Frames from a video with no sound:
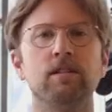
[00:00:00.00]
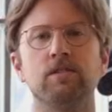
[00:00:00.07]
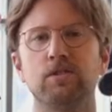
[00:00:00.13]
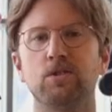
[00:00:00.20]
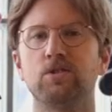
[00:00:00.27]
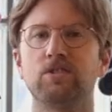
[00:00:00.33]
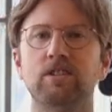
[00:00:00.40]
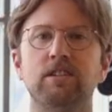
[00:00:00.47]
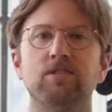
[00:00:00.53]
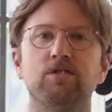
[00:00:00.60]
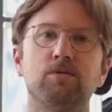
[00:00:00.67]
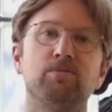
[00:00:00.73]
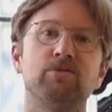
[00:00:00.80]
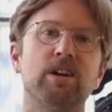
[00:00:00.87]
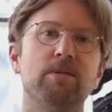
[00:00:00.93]
So consider
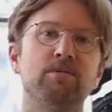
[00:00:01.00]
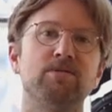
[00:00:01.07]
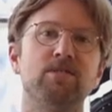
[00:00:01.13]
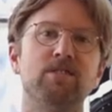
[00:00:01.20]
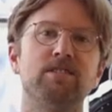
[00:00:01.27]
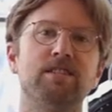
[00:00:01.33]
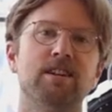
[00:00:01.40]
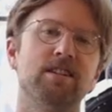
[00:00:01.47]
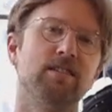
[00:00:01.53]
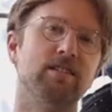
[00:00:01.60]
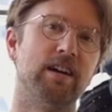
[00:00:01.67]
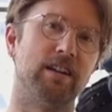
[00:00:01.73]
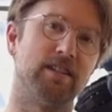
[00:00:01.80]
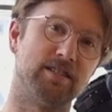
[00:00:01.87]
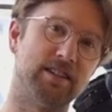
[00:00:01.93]
subscribing to the channel,
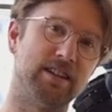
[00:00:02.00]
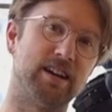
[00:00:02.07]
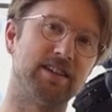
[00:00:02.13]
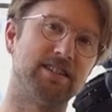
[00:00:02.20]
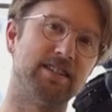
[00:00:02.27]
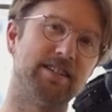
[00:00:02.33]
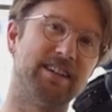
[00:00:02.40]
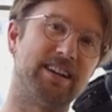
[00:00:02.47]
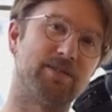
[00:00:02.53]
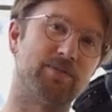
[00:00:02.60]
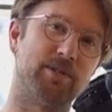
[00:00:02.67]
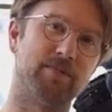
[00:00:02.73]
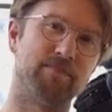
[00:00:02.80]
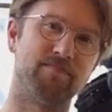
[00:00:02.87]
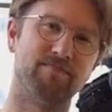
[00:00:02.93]
and I'll see you guys in the next
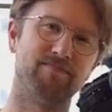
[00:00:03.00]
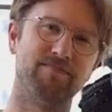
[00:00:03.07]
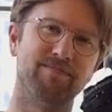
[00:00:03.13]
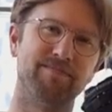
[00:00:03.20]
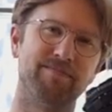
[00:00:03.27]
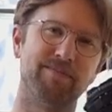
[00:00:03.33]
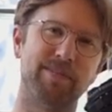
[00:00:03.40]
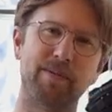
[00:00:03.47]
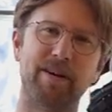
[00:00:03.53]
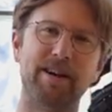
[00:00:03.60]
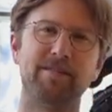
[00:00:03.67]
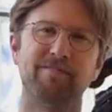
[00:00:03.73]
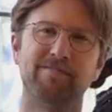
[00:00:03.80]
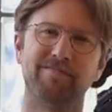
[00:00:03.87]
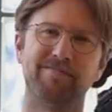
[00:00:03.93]
one. Bye bye.